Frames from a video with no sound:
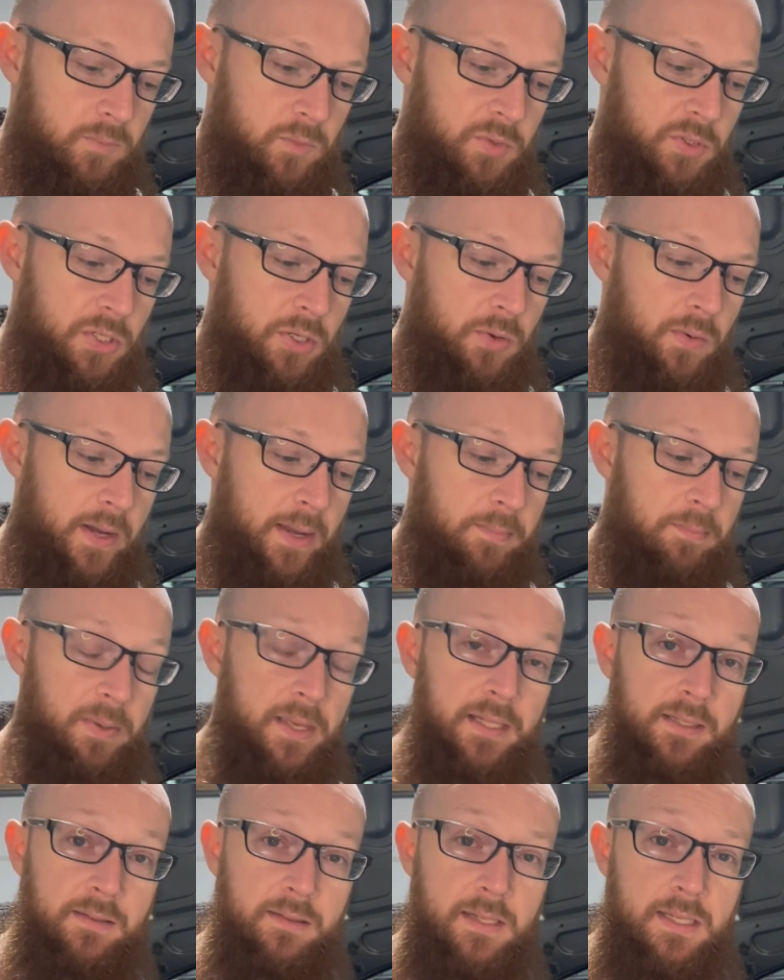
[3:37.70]
So I
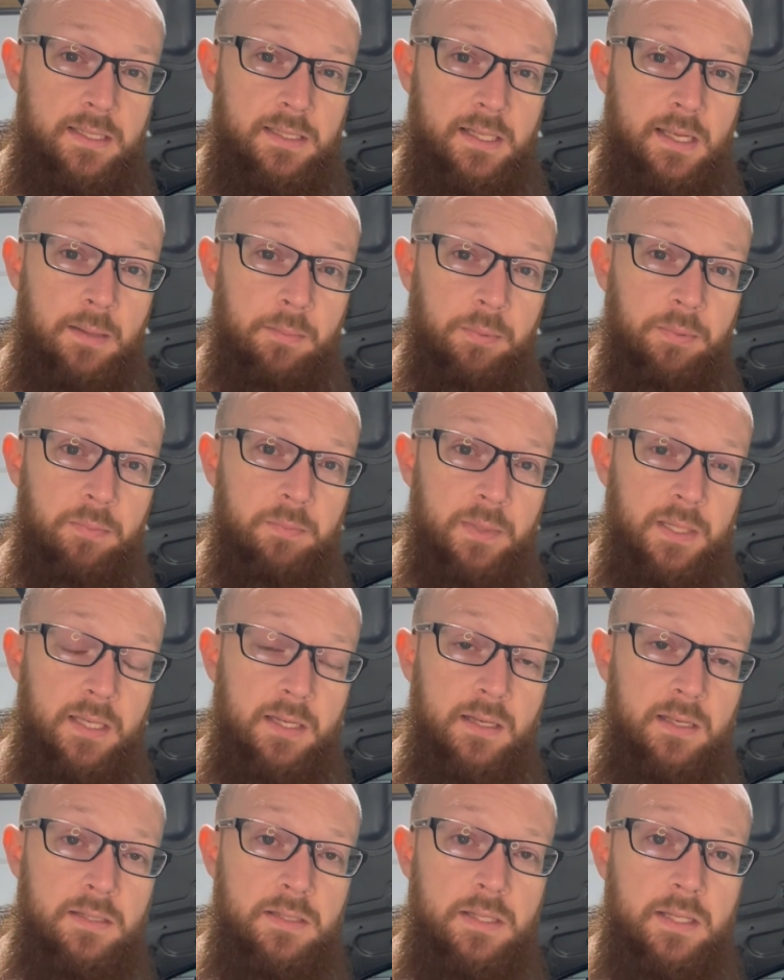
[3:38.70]
picked this up
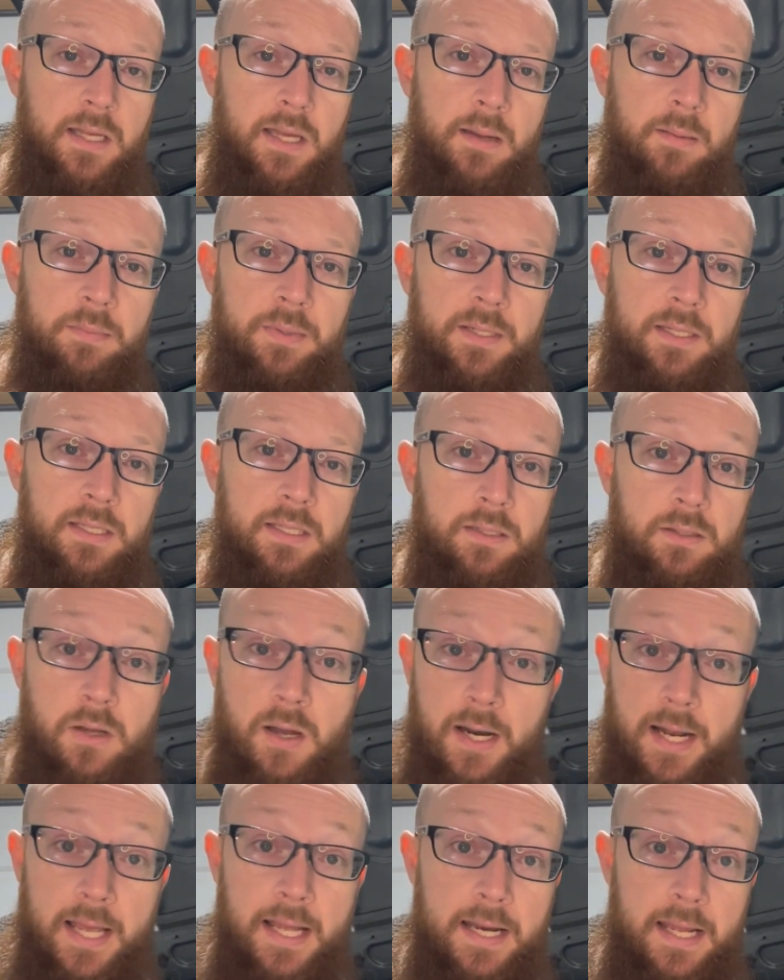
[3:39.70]
because the company,
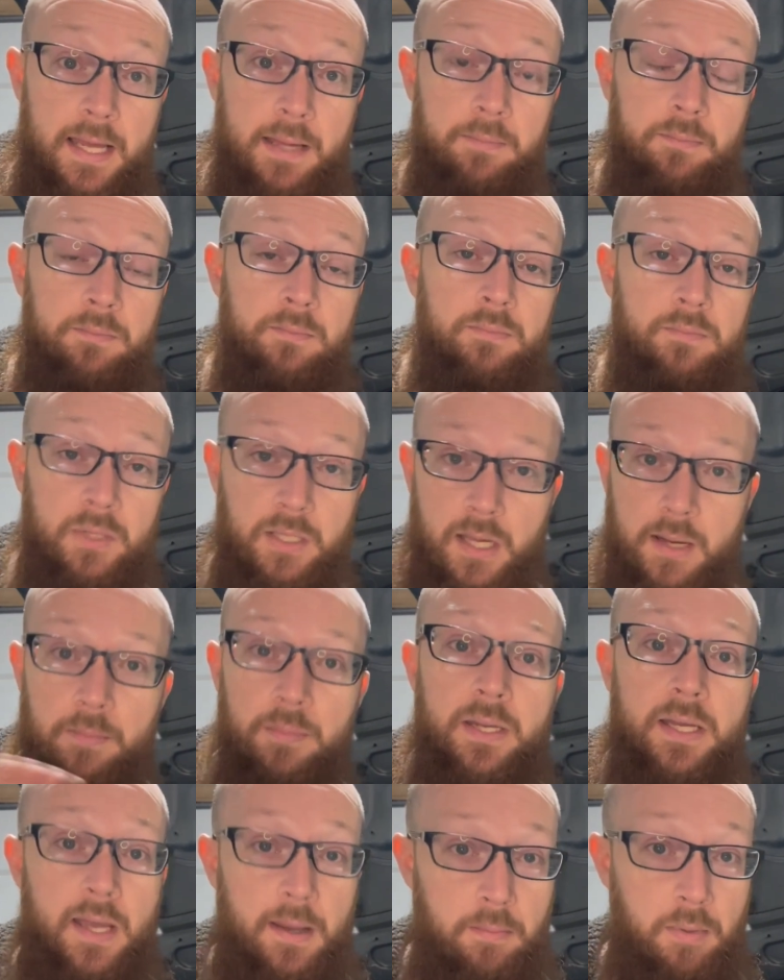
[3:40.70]
not NM, the
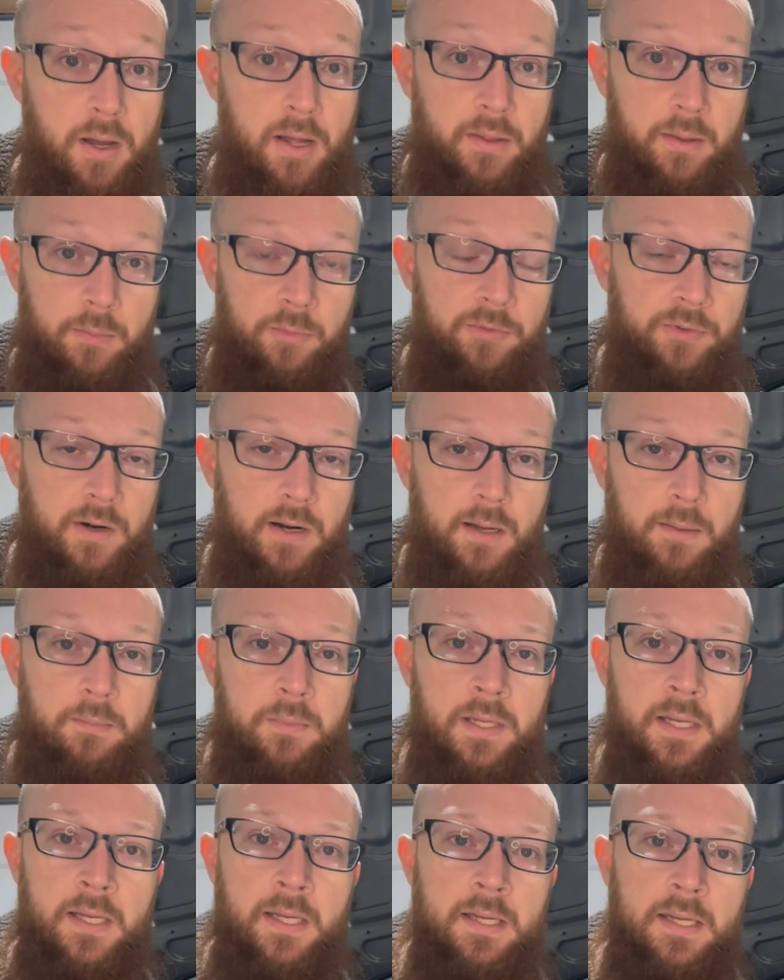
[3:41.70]
company I bought them from,
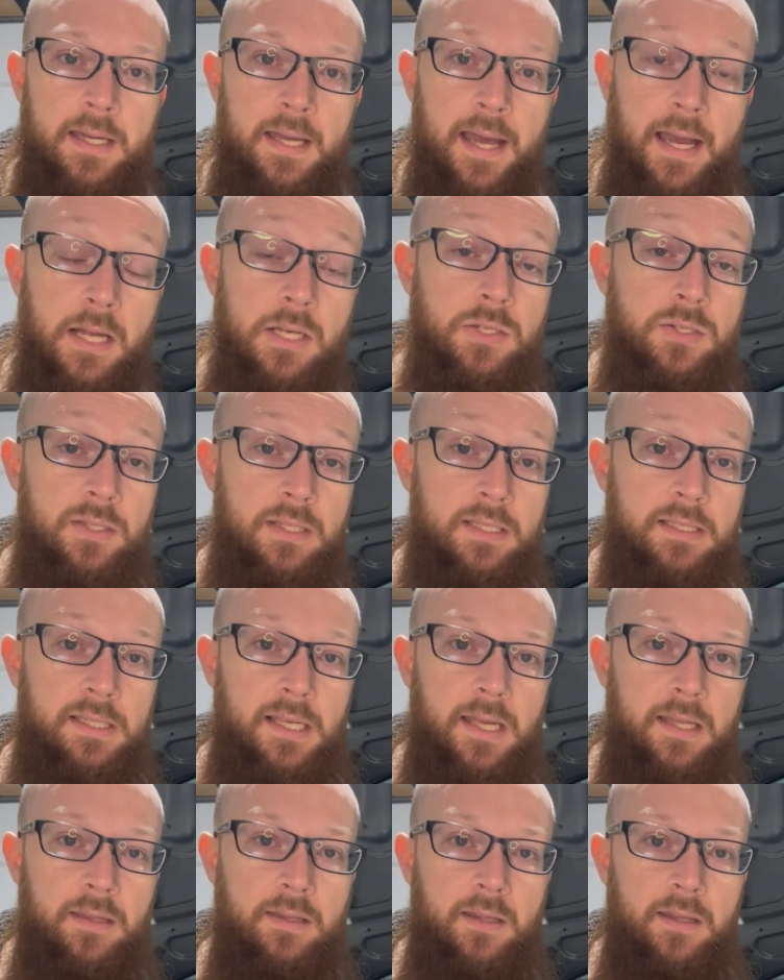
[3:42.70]
actually
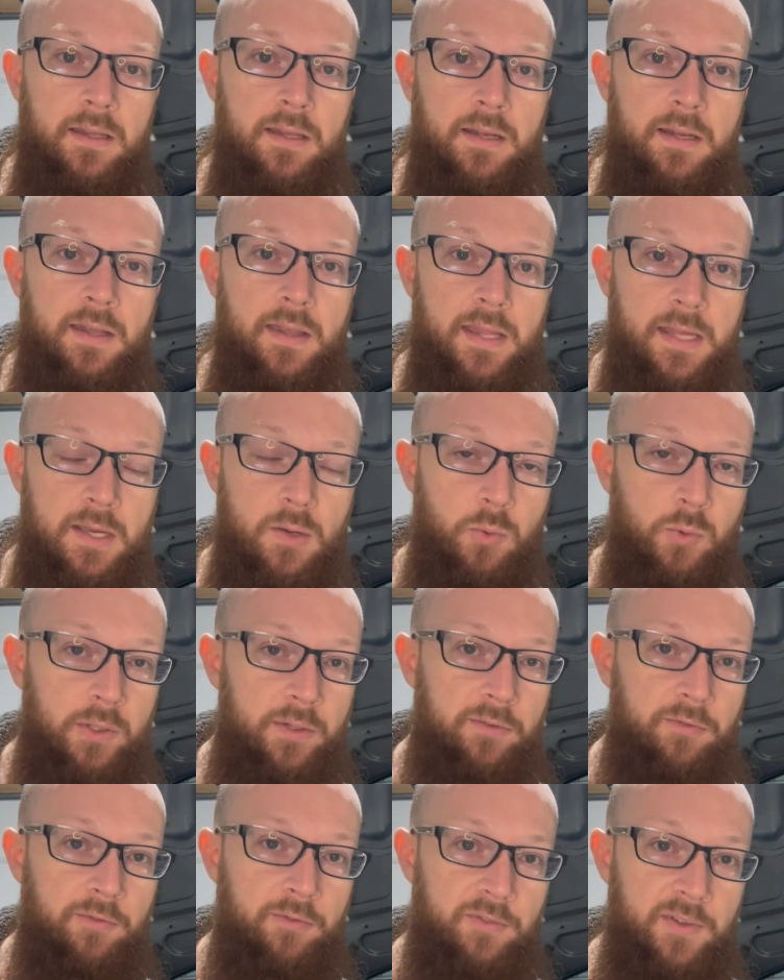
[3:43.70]
said that they
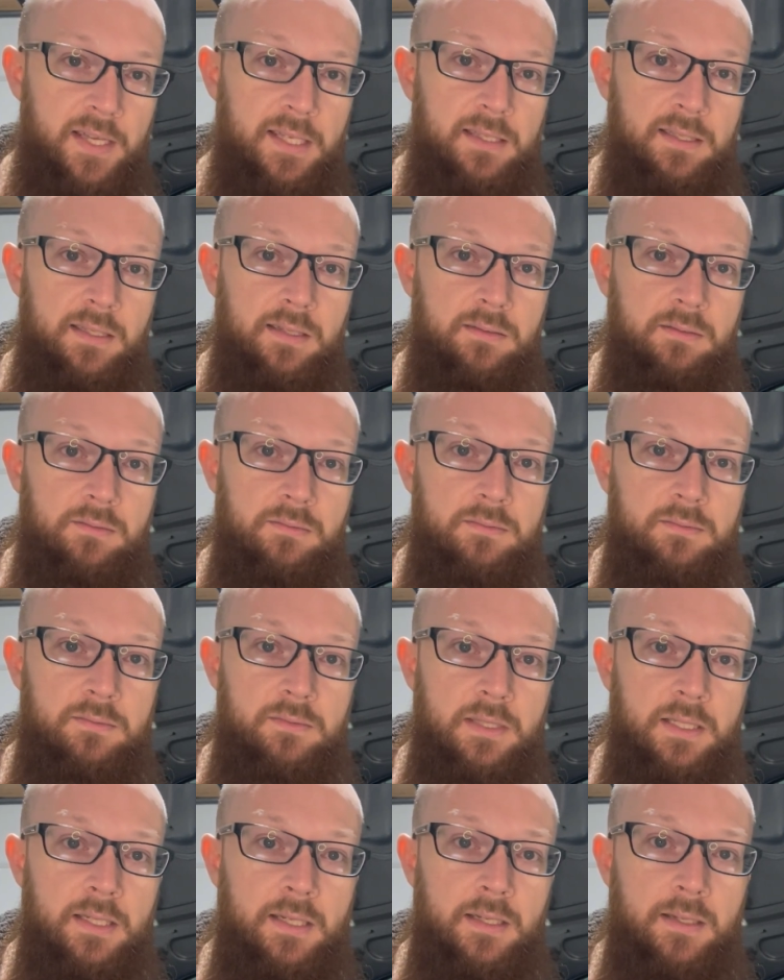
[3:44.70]
would fit
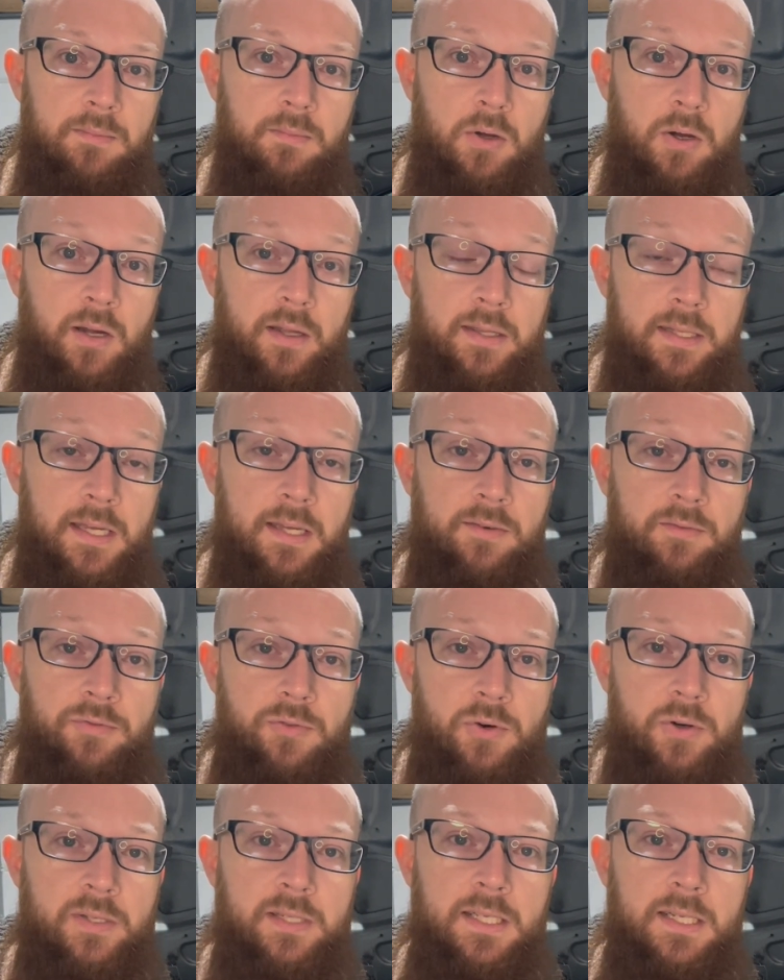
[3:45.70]
on the
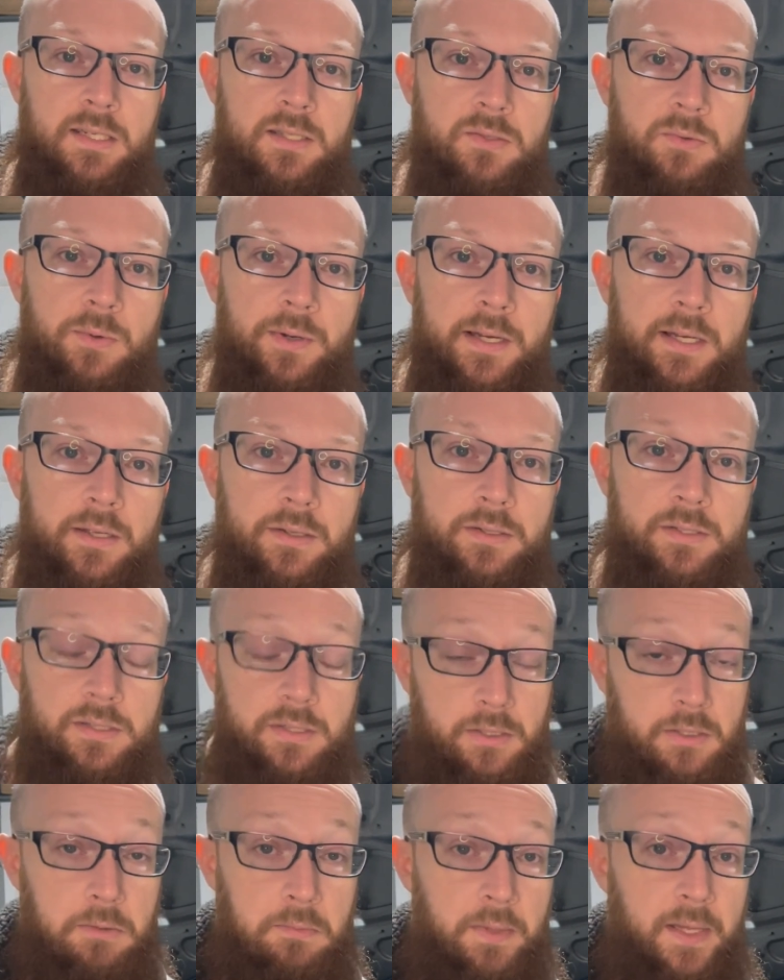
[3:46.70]
N14 as well.
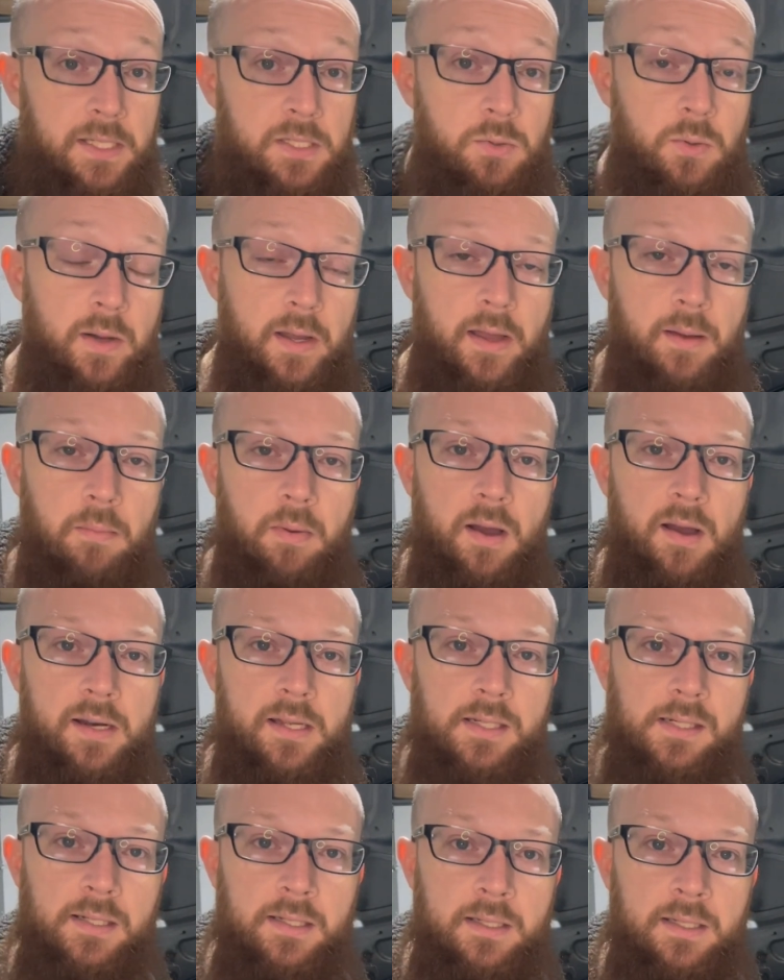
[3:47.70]
So that's why I bought
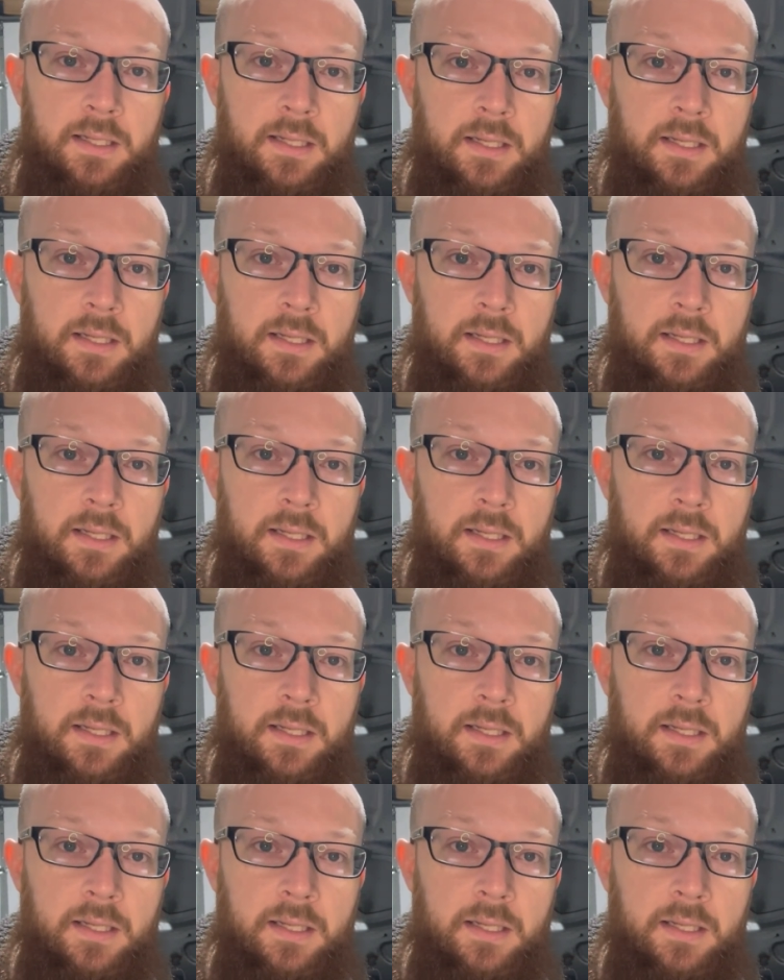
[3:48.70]
it.